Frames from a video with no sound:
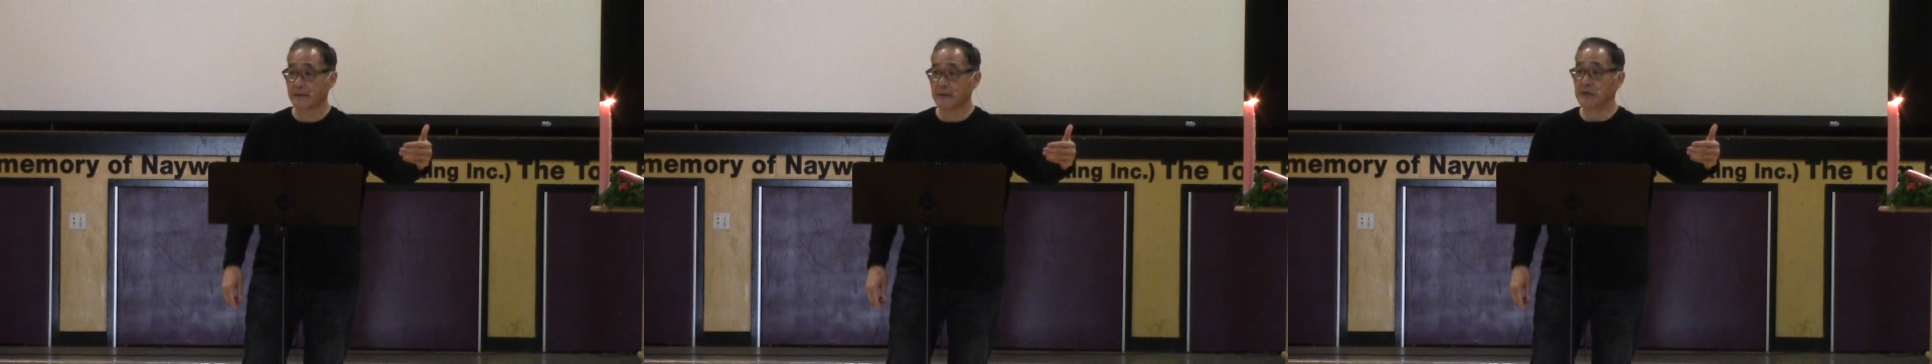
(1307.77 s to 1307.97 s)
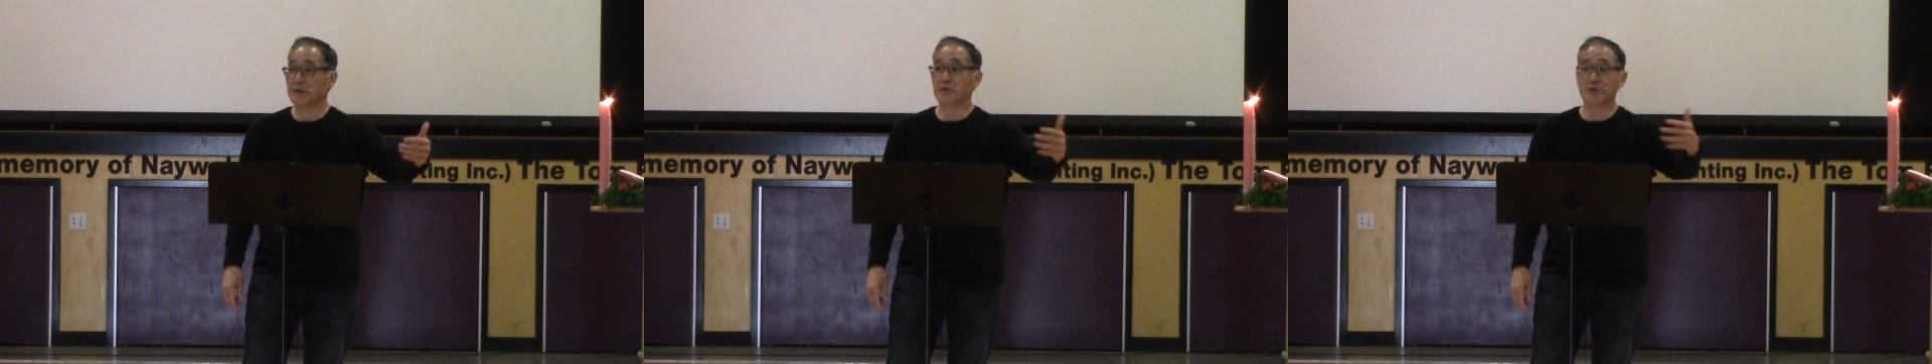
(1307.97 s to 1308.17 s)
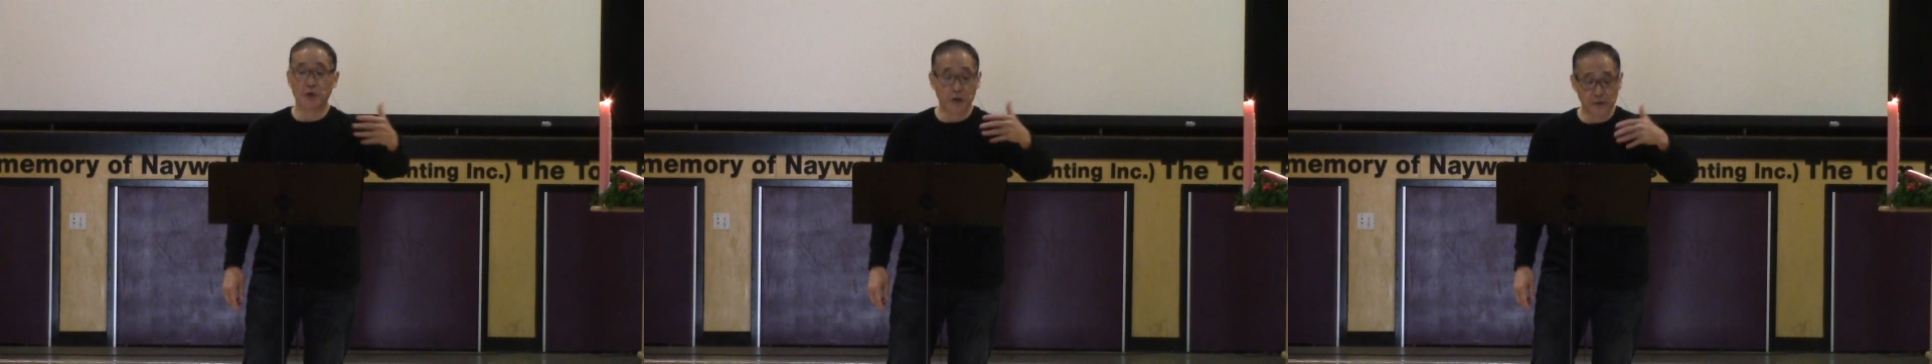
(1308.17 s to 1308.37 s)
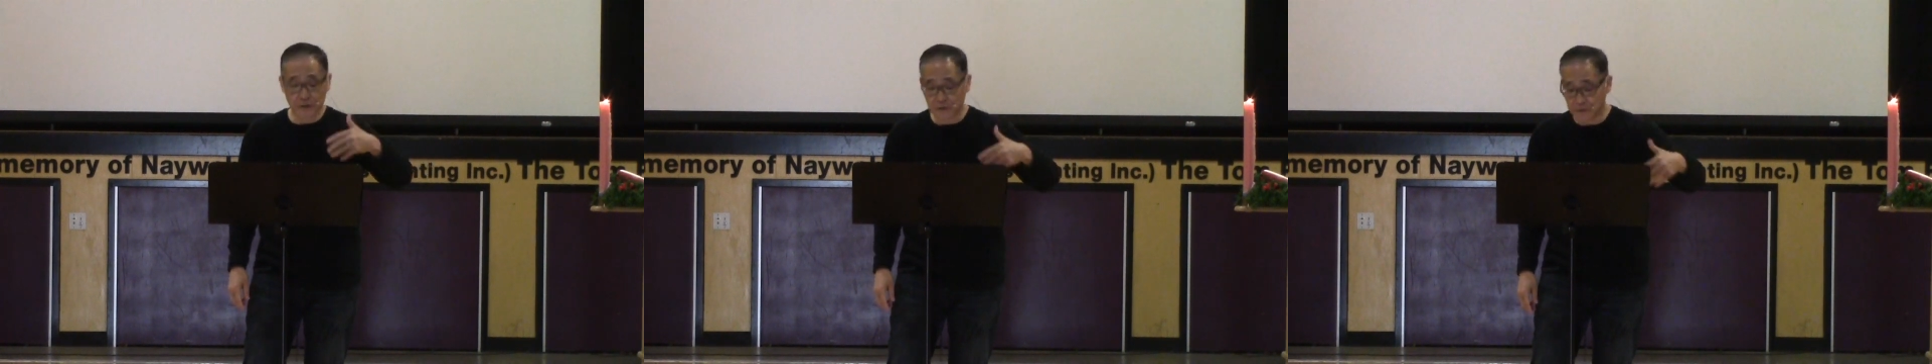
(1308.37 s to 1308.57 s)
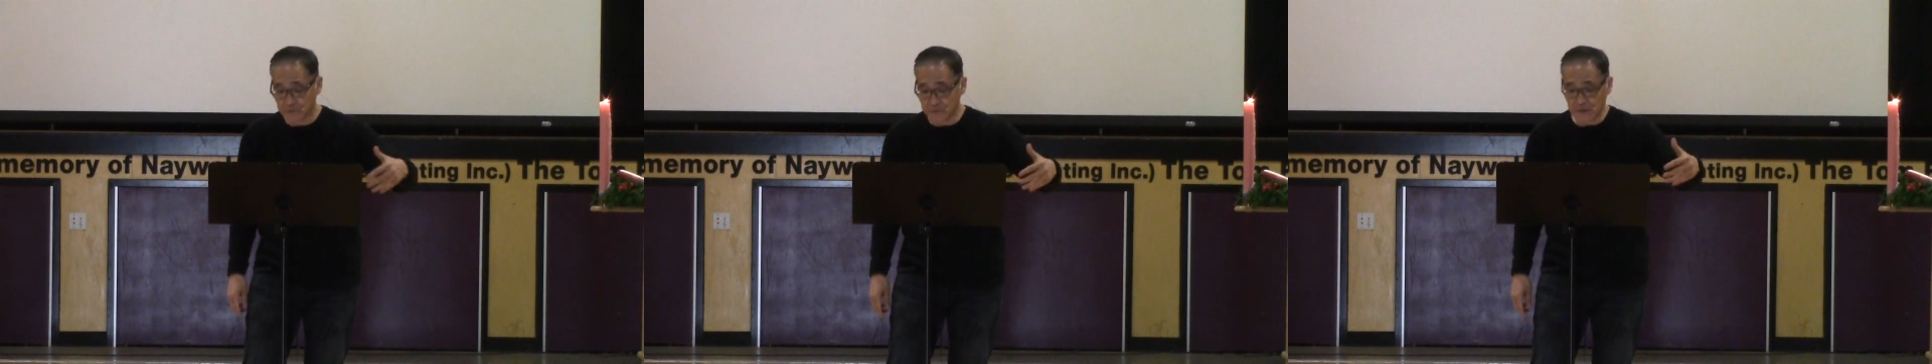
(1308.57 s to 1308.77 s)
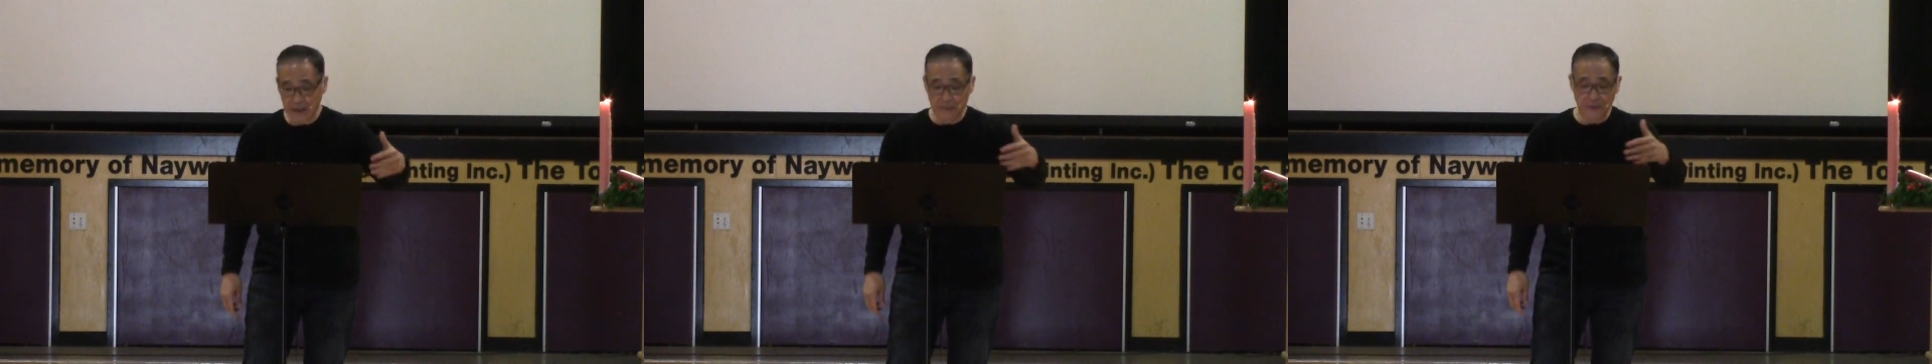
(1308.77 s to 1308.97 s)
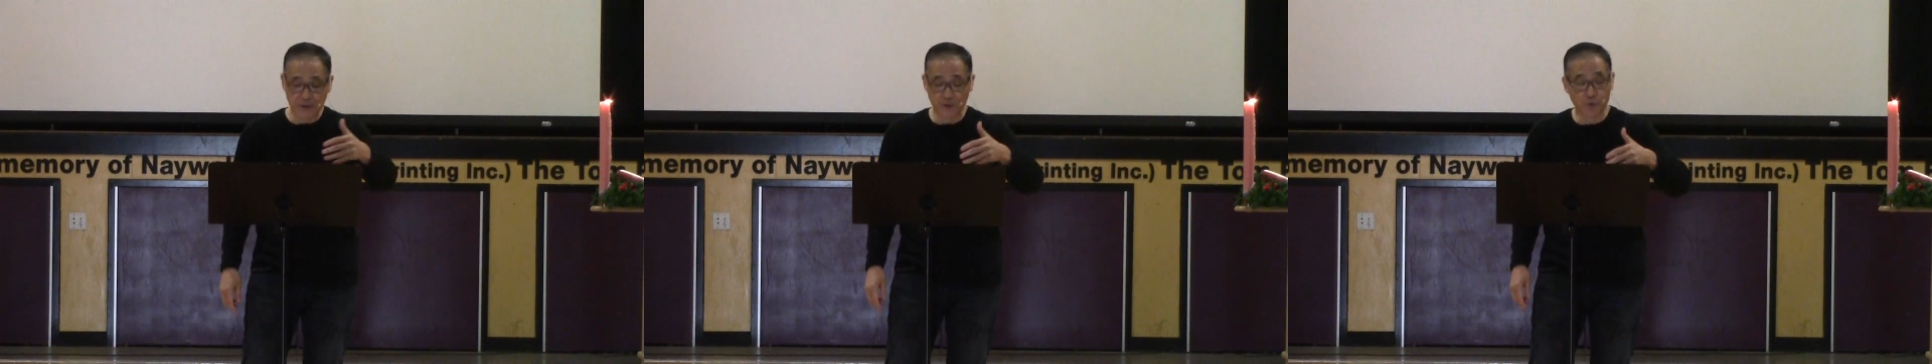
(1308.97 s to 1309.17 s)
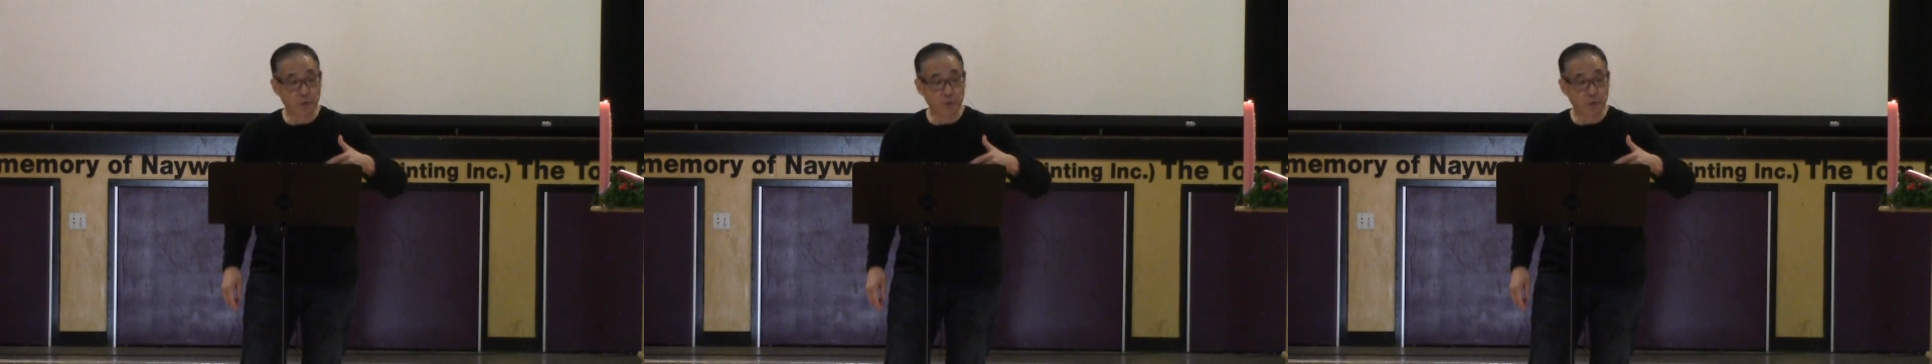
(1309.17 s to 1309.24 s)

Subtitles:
in charge of the family's